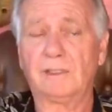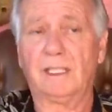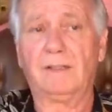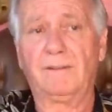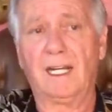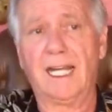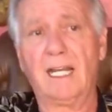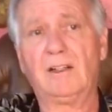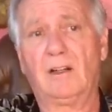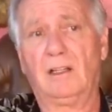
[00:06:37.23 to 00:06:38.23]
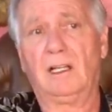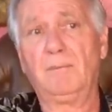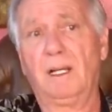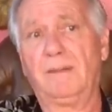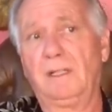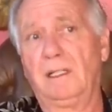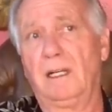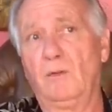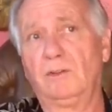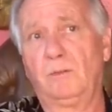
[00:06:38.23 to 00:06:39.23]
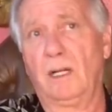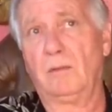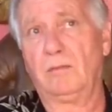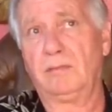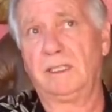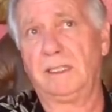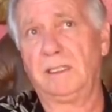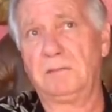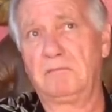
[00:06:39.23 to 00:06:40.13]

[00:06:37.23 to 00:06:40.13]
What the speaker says: and if I add it all up, I think I was probably